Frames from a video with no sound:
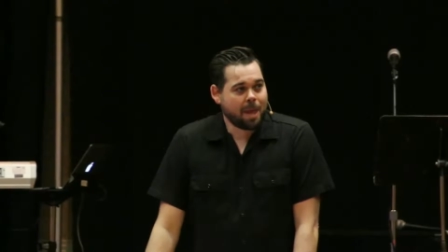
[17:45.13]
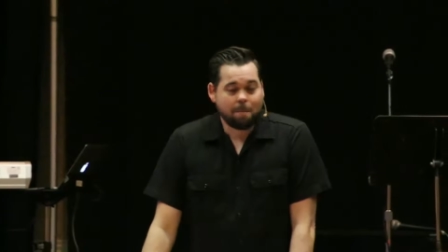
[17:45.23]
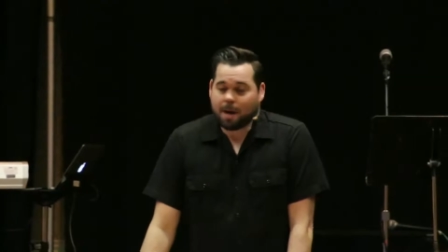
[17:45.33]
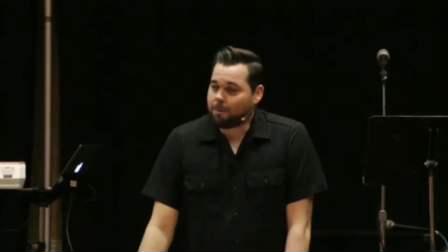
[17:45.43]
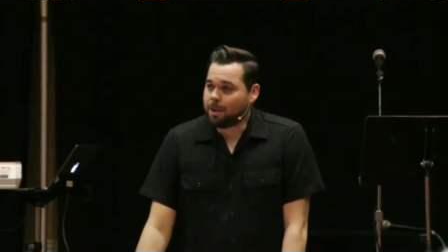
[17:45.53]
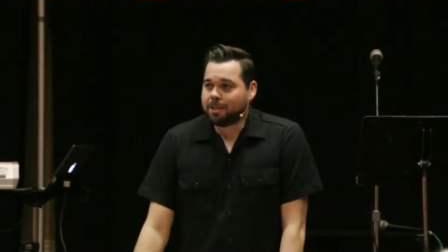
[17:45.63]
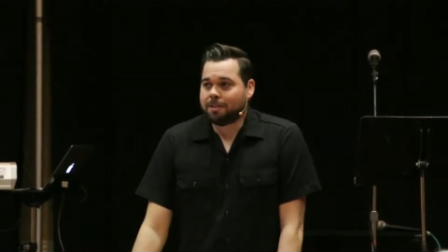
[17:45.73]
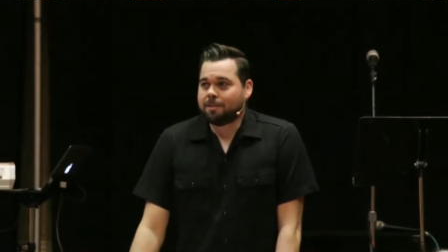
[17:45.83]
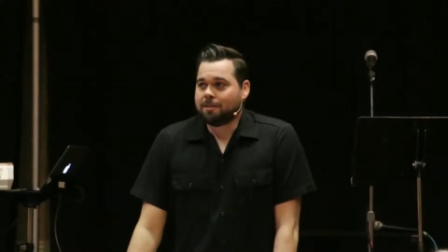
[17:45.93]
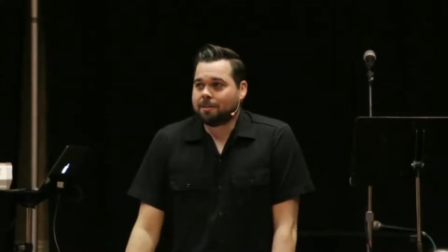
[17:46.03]
My
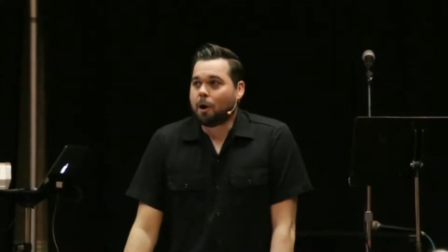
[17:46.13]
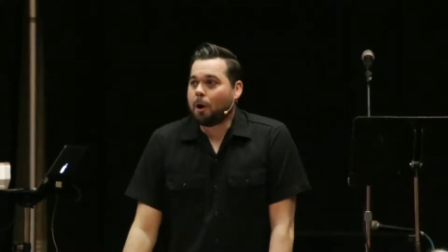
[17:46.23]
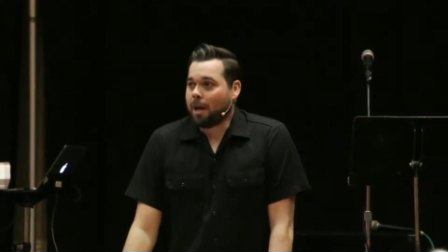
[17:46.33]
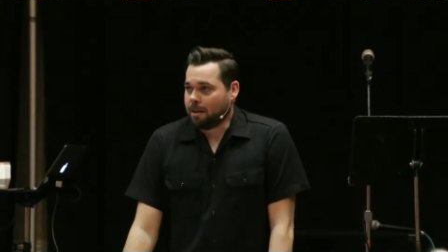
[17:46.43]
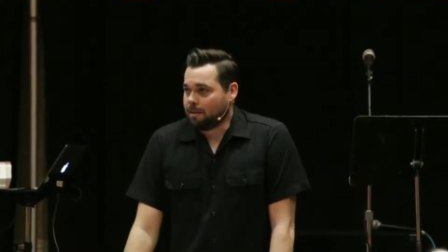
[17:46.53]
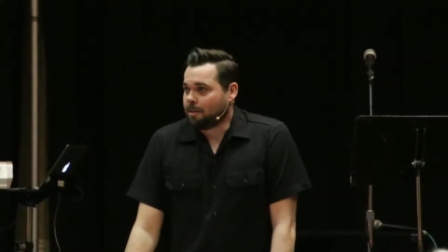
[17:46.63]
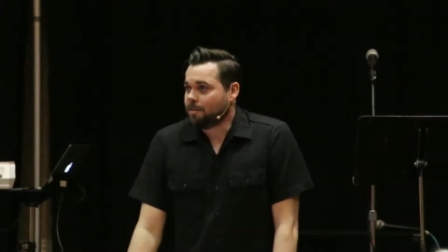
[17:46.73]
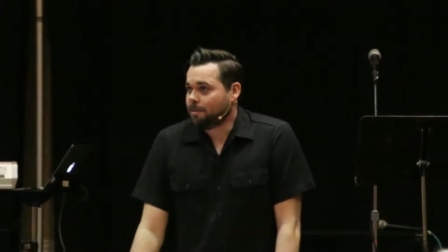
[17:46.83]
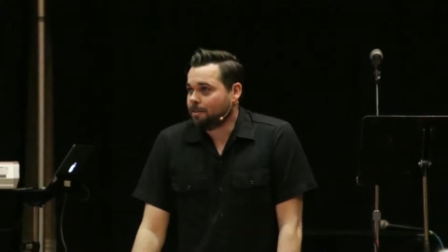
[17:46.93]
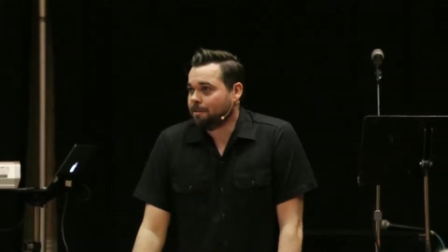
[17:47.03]
riches are endless.
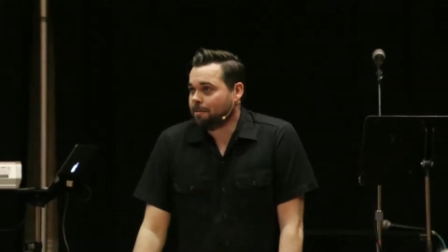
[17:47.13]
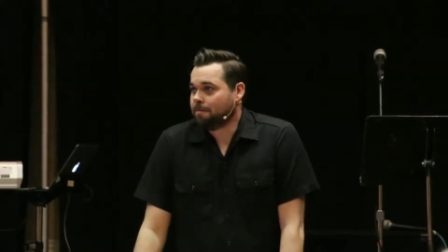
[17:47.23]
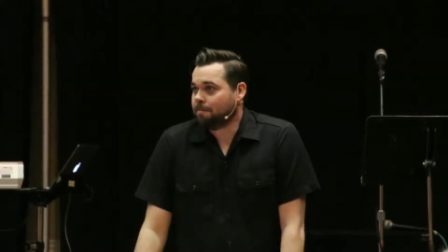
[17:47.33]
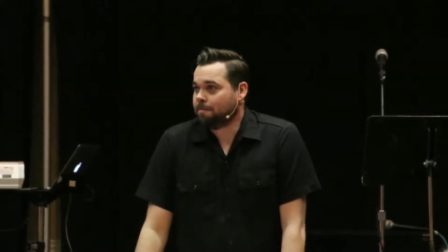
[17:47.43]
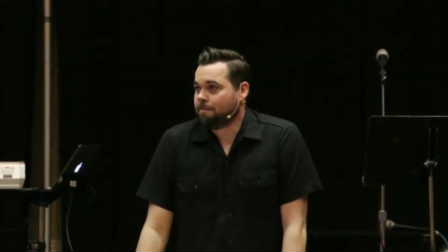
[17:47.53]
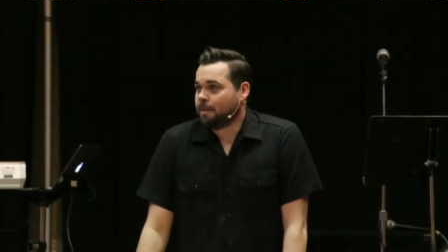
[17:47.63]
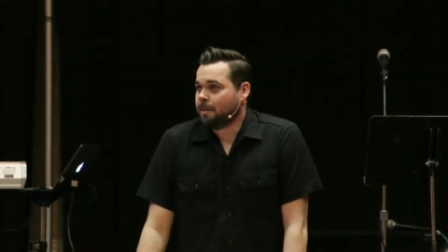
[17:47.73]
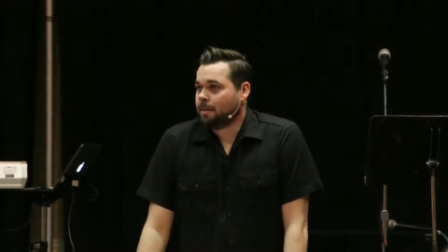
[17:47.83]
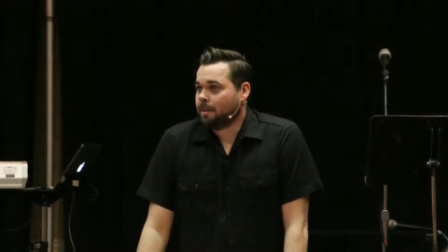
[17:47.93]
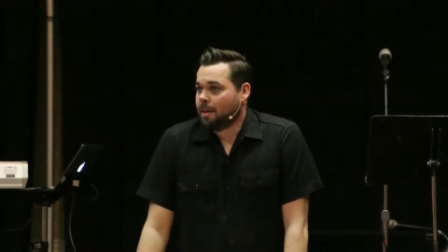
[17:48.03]

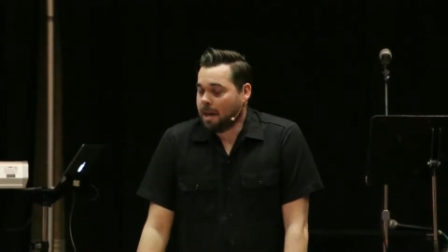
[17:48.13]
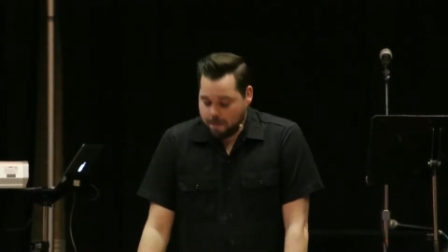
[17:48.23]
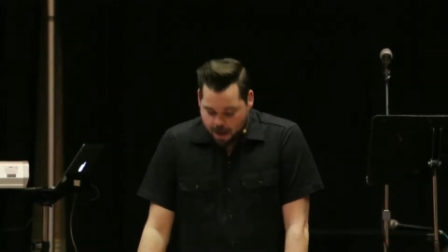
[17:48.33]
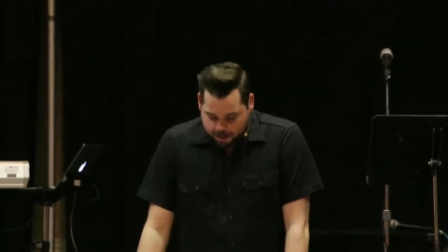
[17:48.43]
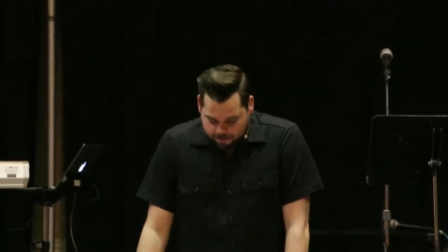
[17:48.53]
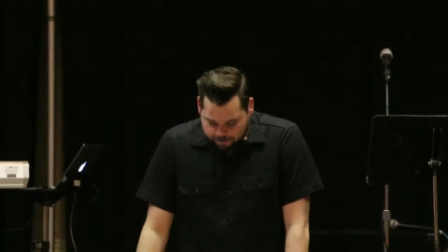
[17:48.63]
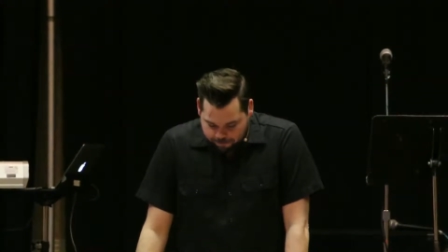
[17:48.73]
Amen.